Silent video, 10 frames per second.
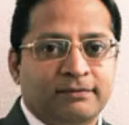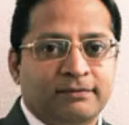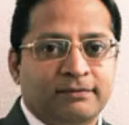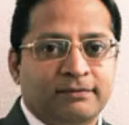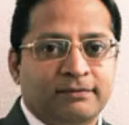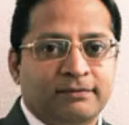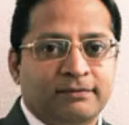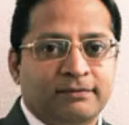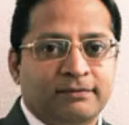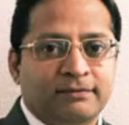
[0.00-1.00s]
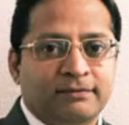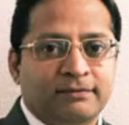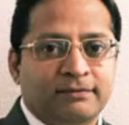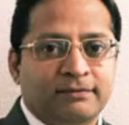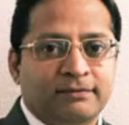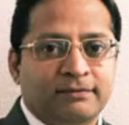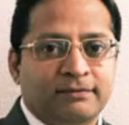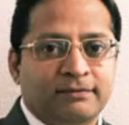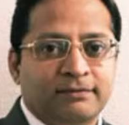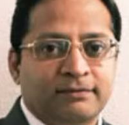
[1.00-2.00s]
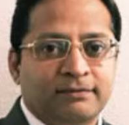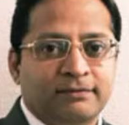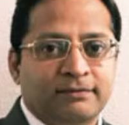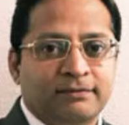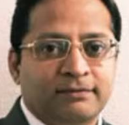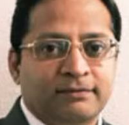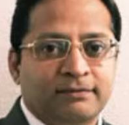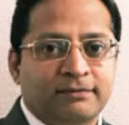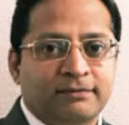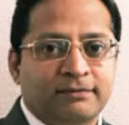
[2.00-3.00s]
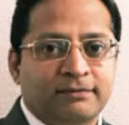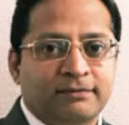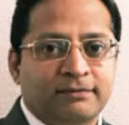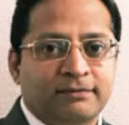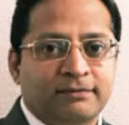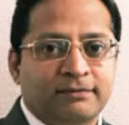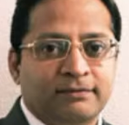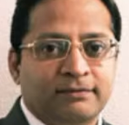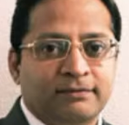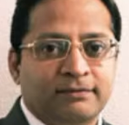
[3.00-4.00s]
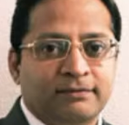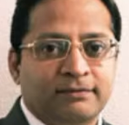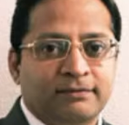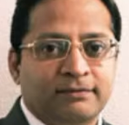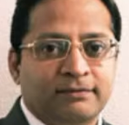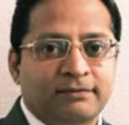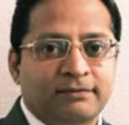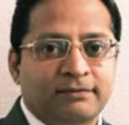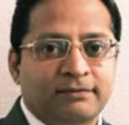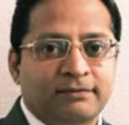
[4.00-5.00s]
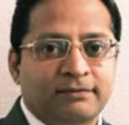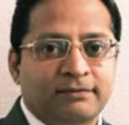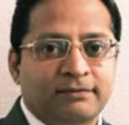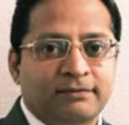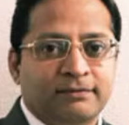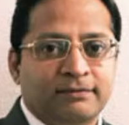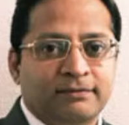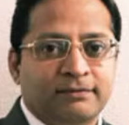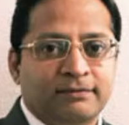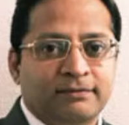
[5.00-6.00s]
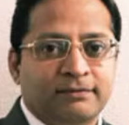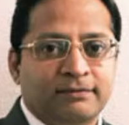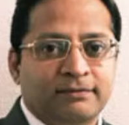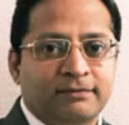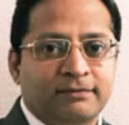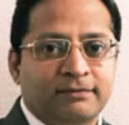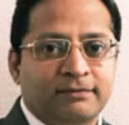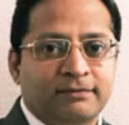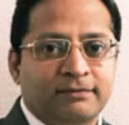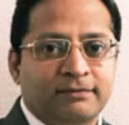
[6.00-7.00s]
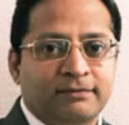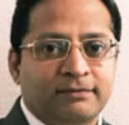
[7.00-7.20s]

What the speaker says: The face doesn't move, so there is nothing to read.